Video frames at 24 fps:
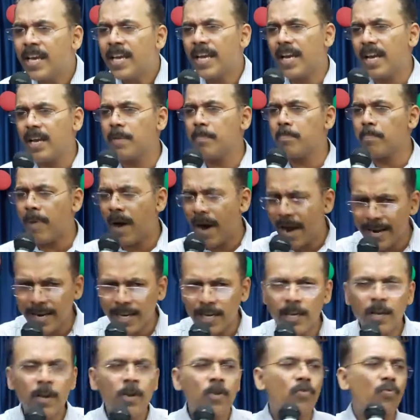in
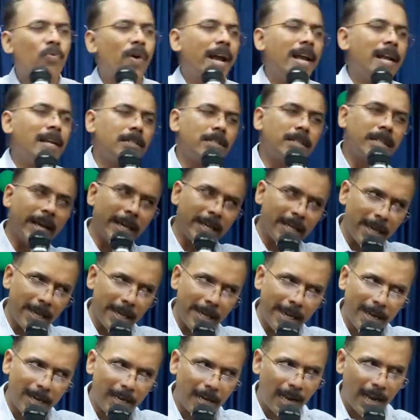mind while
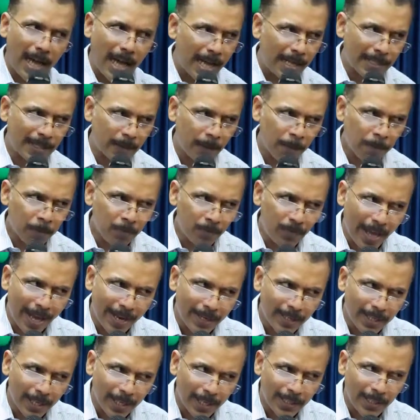taking a class.
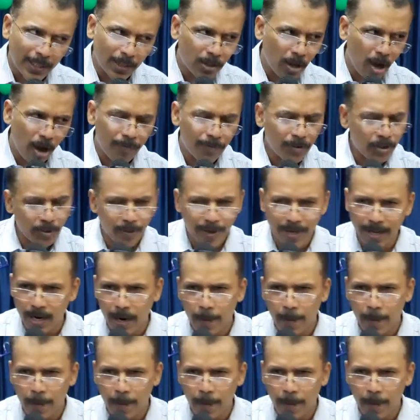That is software